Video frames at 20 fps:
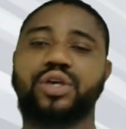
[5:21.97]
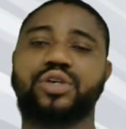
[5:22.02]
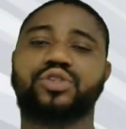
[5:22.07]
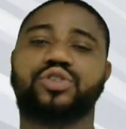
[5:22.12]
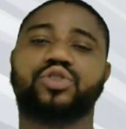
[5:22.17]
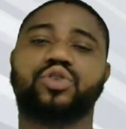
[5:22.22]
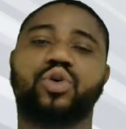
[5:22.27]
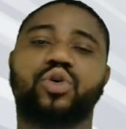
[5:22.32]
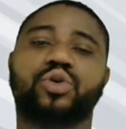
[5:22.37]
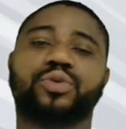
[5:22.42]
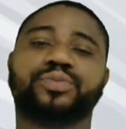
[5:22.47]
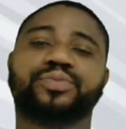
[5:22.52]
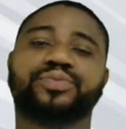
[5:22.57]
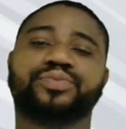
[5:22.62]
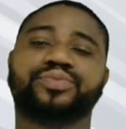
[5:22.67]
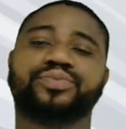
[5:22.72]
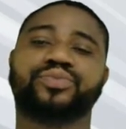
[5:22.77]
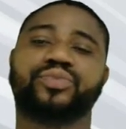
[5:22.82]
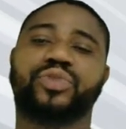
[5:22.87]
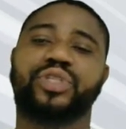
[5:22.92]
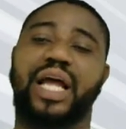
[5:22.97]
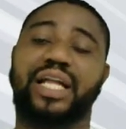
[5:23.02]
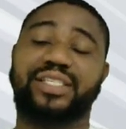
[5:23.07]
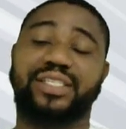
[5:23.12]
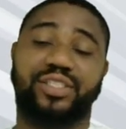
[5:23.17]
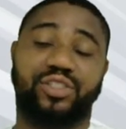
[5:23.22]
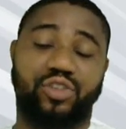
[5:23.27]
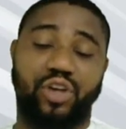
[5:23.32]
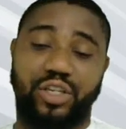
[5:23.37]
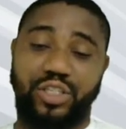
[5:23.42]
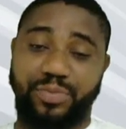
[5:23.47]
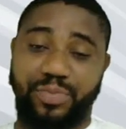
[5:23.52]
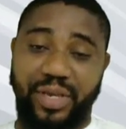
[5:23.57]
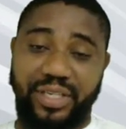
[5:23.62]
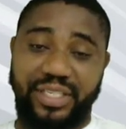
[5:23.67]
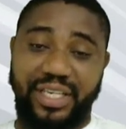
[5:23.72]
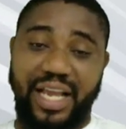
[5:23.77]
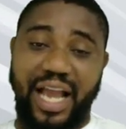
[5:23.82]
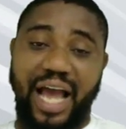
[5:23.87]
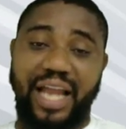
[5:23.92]
So that is just
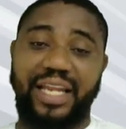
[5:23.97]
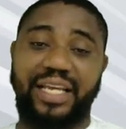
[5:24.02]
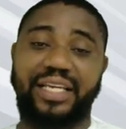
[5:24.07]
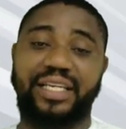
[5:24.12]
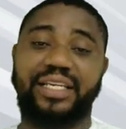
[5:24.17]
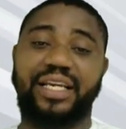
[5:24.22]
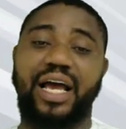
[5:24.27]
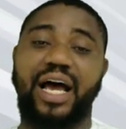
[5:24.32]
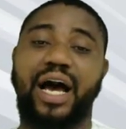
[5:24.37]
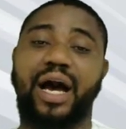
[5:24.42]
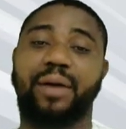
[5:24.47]
basically